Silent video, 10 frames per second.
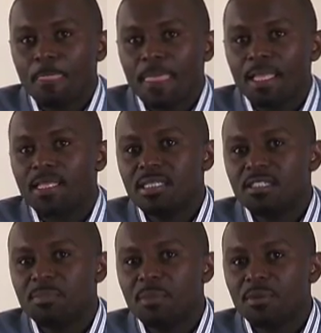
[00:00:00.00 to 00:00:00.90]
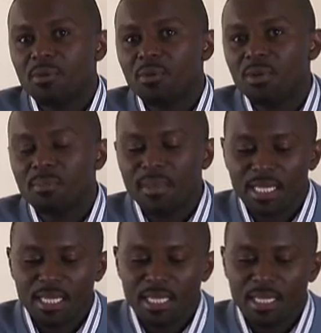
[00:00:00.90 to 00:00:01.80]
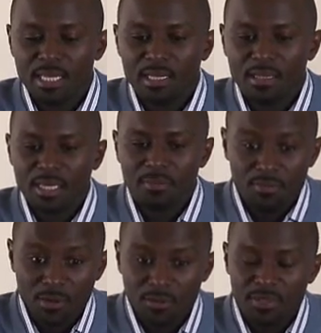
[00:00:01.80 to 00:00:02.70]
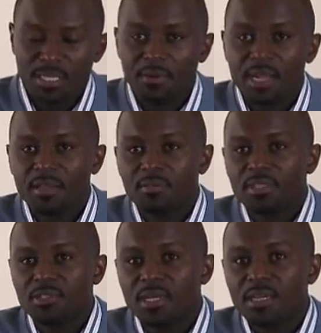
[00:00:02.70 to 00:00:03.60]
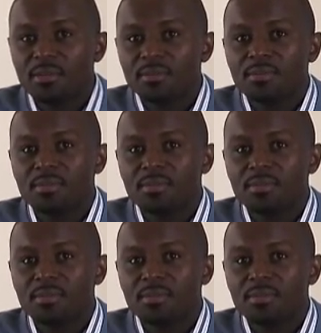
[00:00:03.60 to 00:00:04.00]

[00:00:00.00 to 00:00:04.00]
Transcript: This is people who will be involved in the running of the trial.